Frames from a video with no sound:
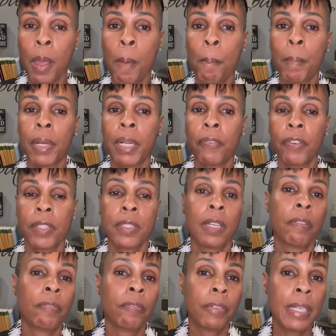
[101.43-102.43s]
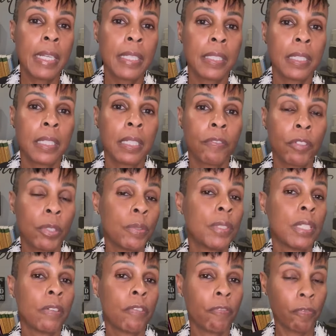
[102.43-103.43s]
But if for some reason, if you
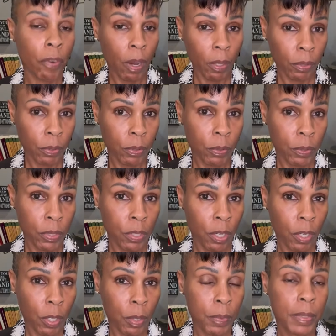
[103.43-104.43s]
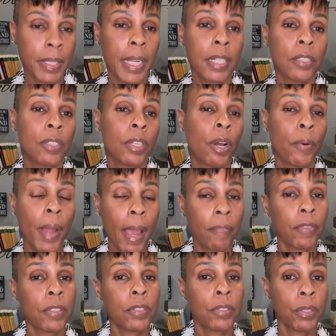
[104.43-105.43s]
default on those terms, they don't have
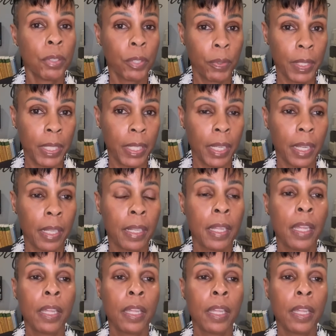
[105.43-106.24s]
to sue you again.